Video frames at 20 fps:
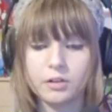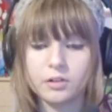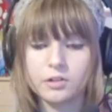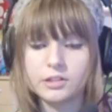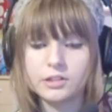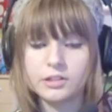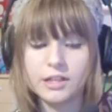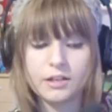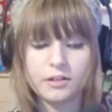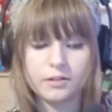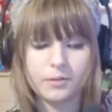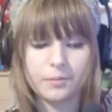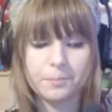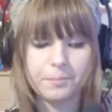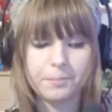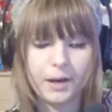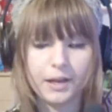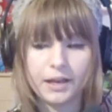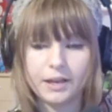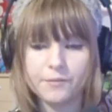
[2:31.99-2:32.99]
because then I
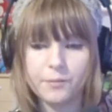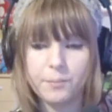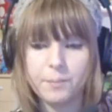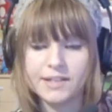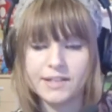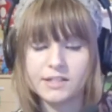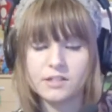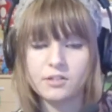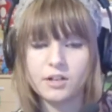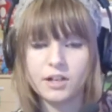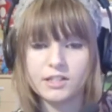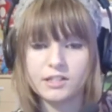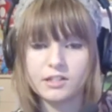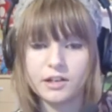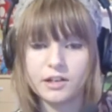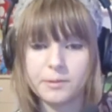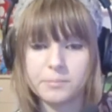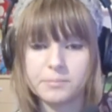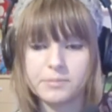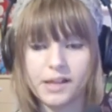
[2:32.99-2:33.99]
might get the best night's
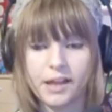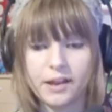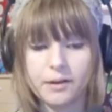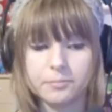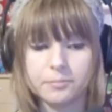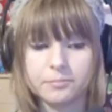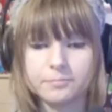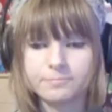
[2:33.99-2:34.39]
sleep then.